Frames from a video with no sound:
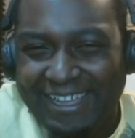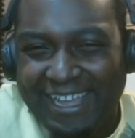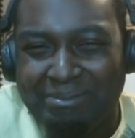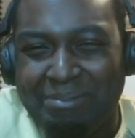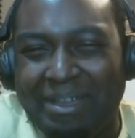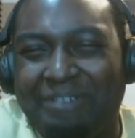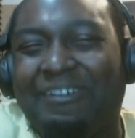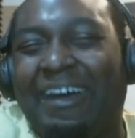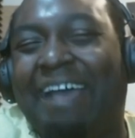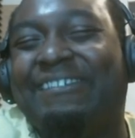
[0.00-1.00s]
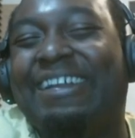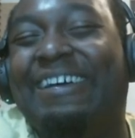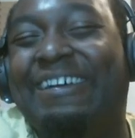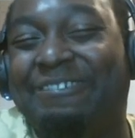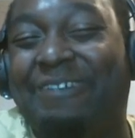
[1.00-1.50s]
I'm going to make five
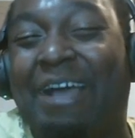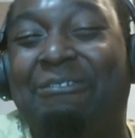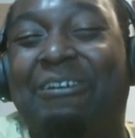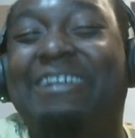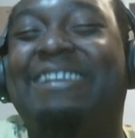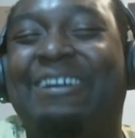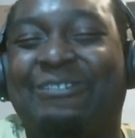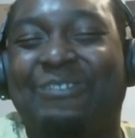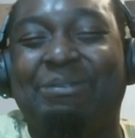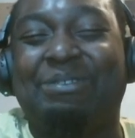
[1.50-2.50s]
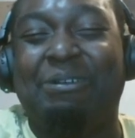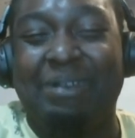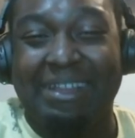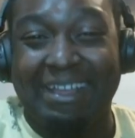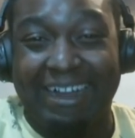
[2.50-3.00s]
clones, five wood clones for every single
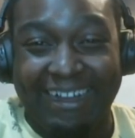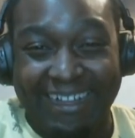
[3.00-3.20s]
one of y'all.